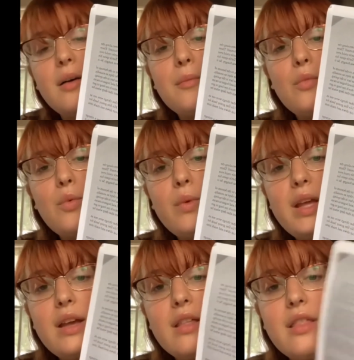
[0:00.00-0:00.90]

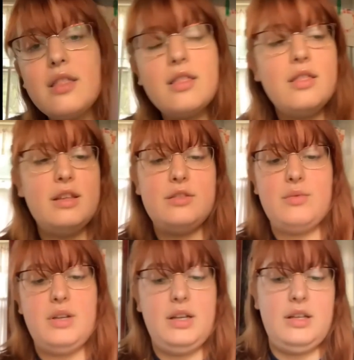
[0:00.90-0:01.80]
week. This
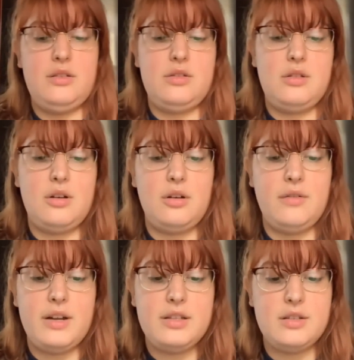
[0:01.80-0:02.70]
one is Turtle
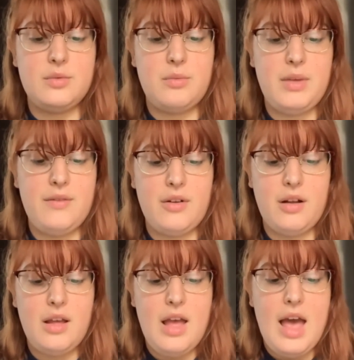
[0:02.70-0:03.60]
Races with Beaver,
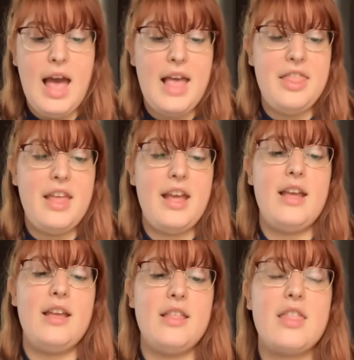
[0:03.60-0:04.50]
and
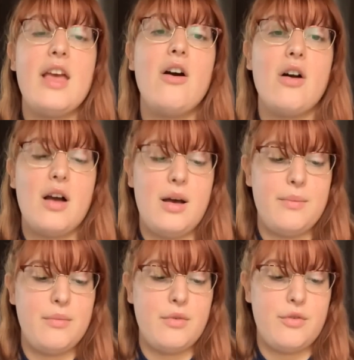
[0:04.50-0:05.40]
they all
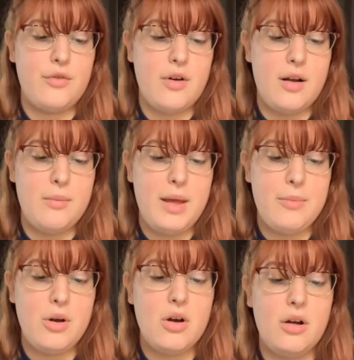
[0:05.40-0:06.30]
come from a
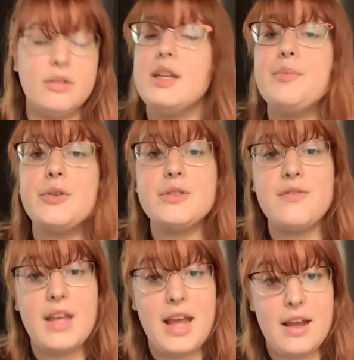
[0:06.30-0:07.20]
book called Keepers of
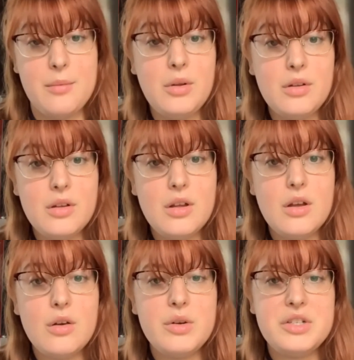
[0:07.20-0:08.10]
the Animal,
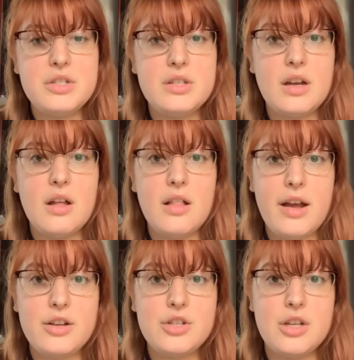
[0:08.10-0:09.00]
which is a
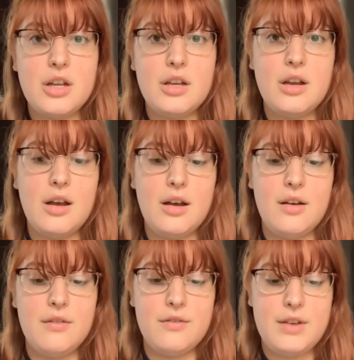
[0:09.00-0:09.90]
collection
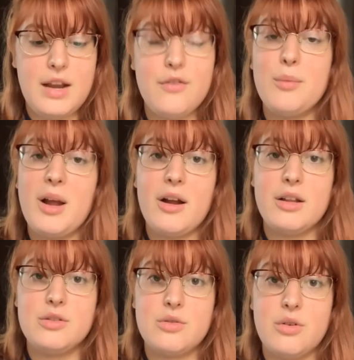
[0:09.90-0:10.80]
of Native American
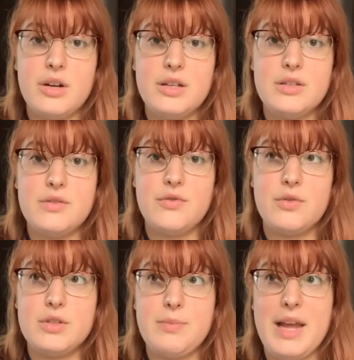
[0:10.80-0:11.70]
stories
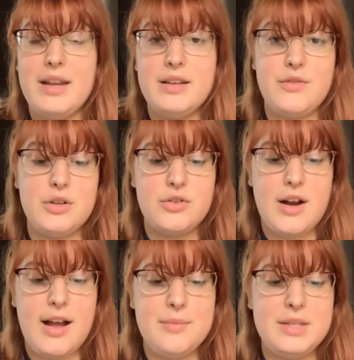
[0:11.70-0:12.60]
spanning different
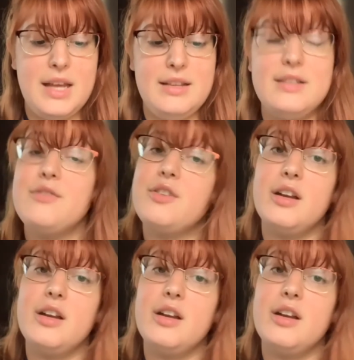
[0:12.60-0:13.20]
tribes and different